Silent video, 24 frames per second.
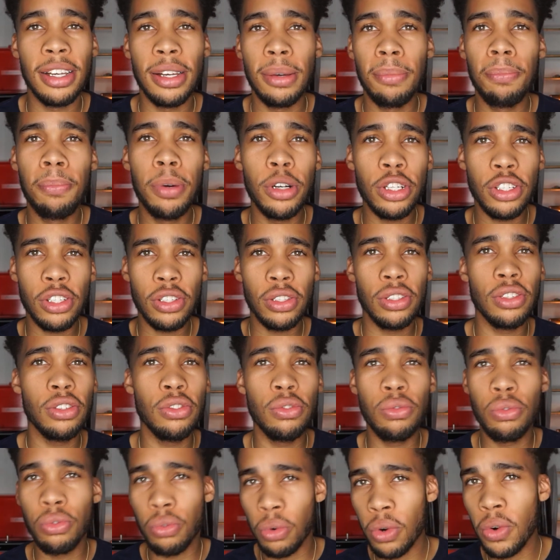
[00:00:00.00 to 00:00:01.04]
pushing you
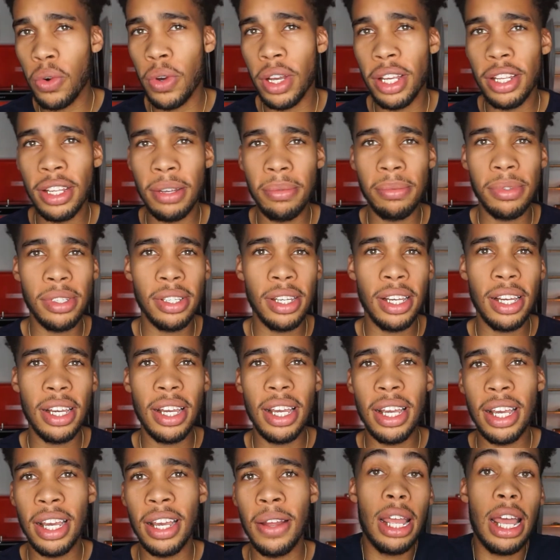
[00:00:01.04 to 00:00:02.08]
through it, you know what I'm saying,
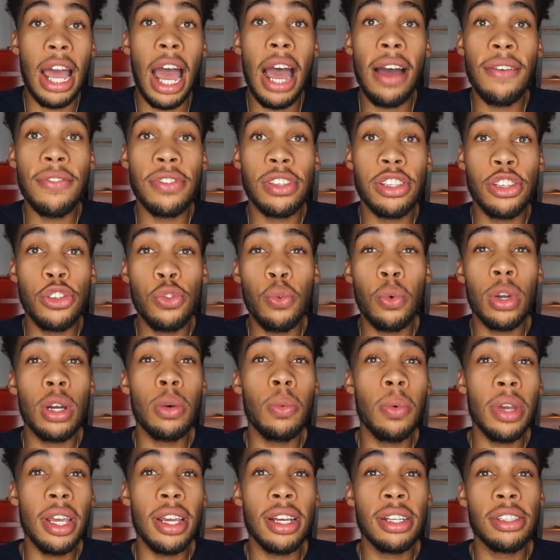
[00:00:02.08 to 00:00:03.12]
and obviously you want to
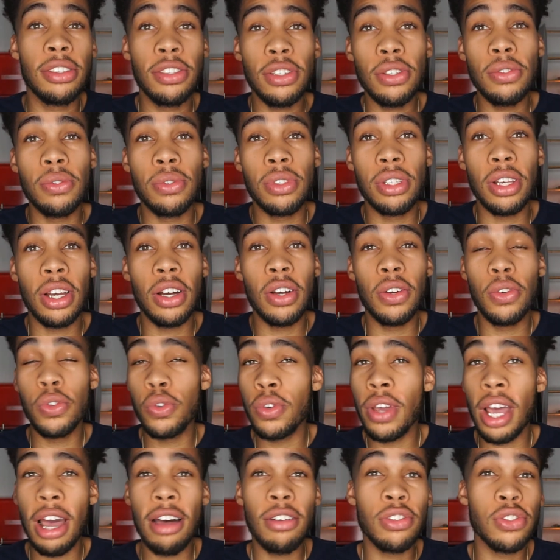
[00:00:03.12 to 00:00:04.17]
win too, so you
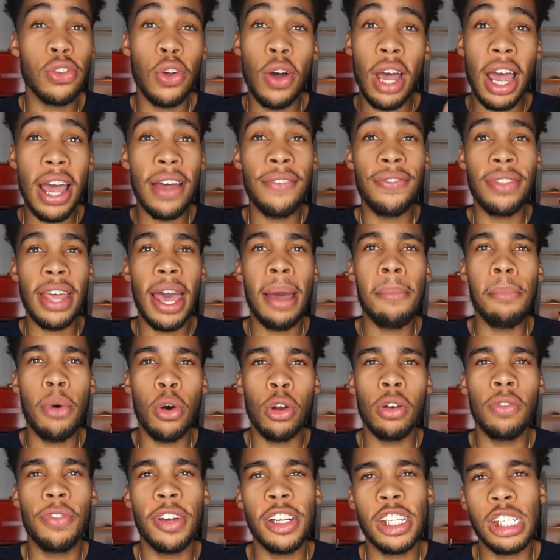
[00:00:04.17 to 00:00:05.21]
also have that
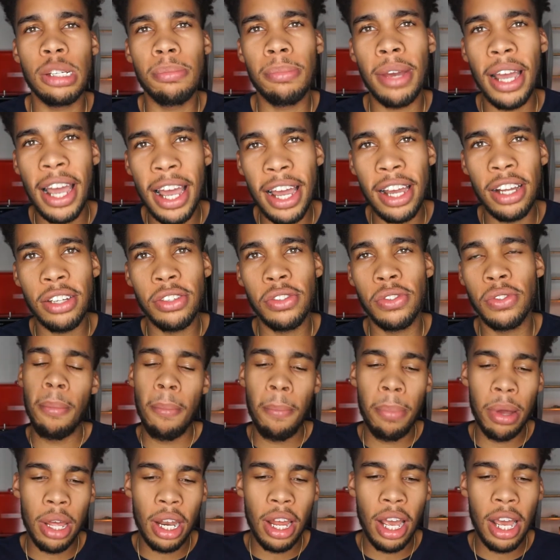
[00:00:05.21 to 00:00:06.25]
motivation behind you.
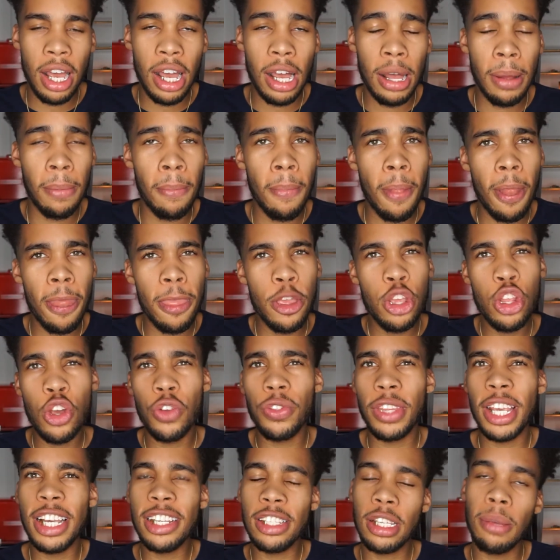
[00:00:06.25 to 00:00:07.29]
But you know,
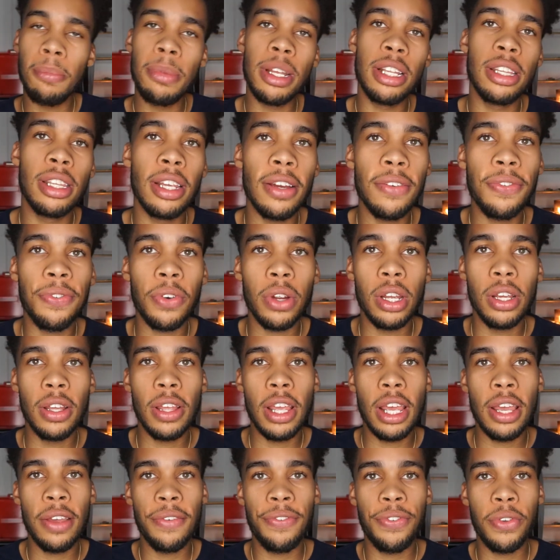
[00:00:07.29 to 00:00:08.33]
things can be different
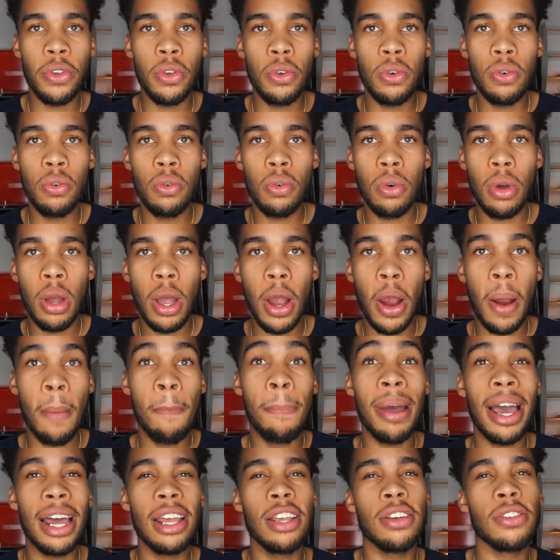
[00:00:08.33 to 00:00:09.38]
if you are
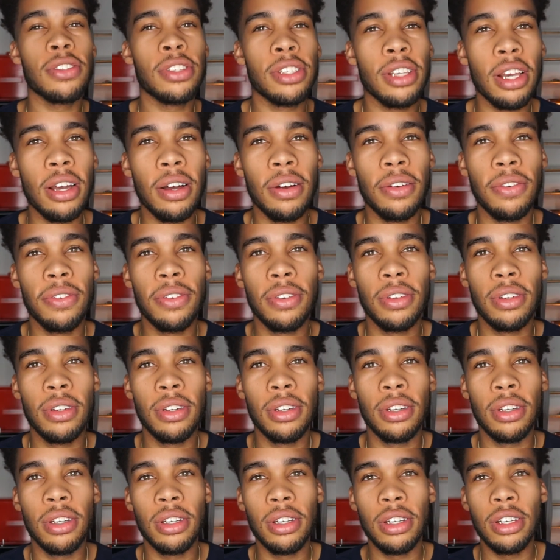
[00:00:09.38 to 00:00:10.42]
by yourself, you
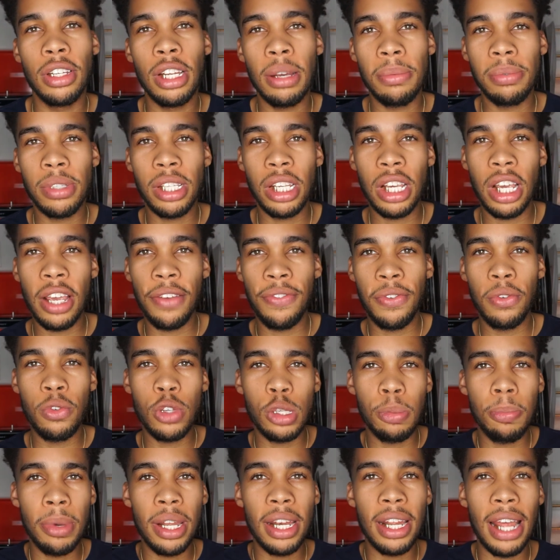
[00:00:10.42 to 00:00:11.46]
know what I'm saying. If you
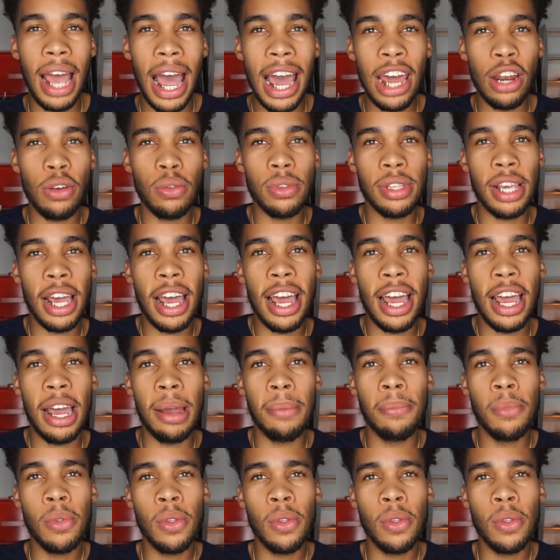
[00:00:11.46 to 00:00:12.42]
spending idle time,